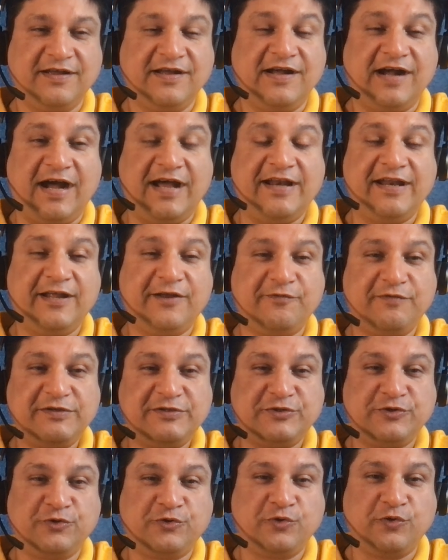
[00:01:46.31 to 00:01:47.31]
I
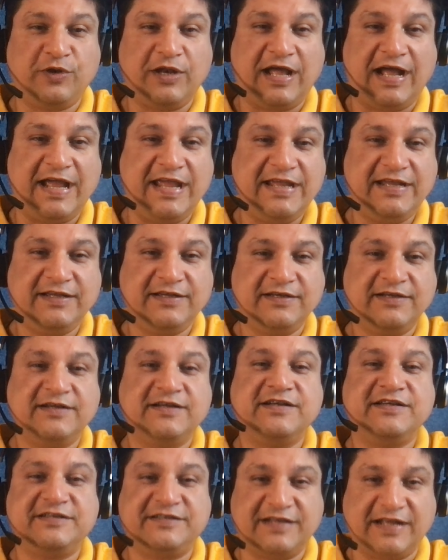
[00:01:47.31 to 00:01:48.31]
request you to like,
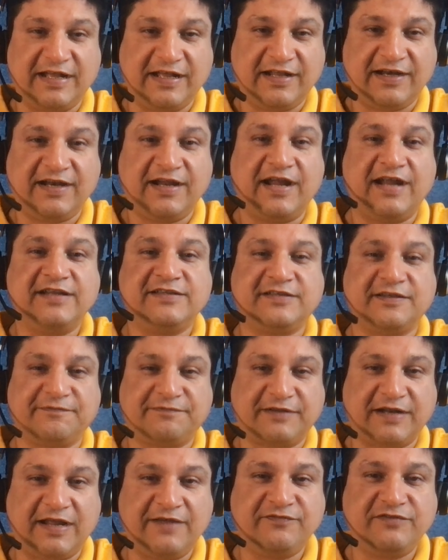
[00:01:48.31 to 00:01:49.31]
share and
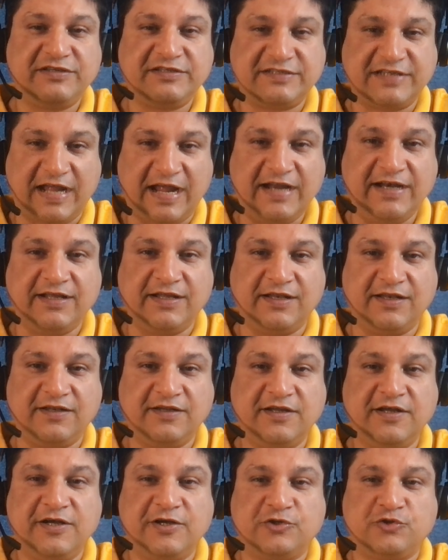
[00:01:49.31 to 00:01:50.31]
subscribe this channel
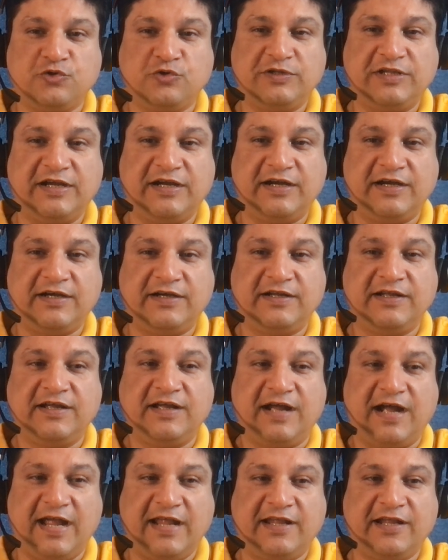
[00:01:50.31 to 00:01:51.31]
so that
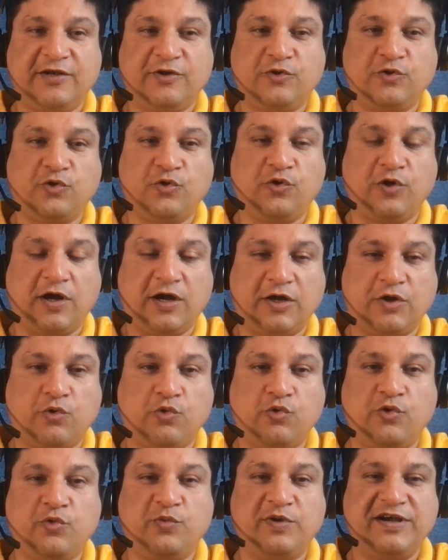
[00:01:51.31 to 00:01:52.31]
I can grow our
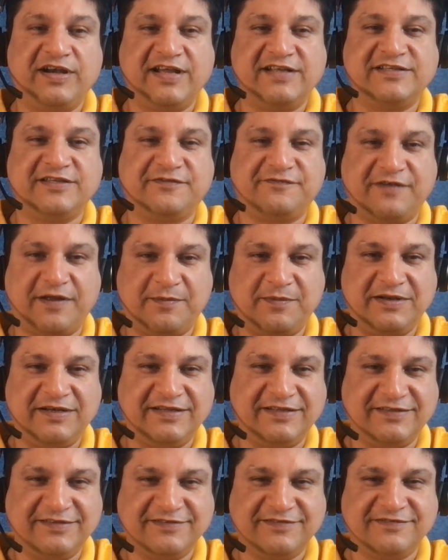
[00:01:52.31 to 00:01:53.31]
CodeOneDigest
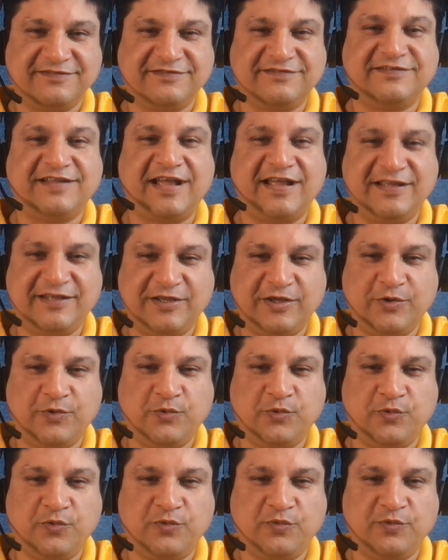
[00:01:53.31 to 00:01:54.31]
family. Thank you.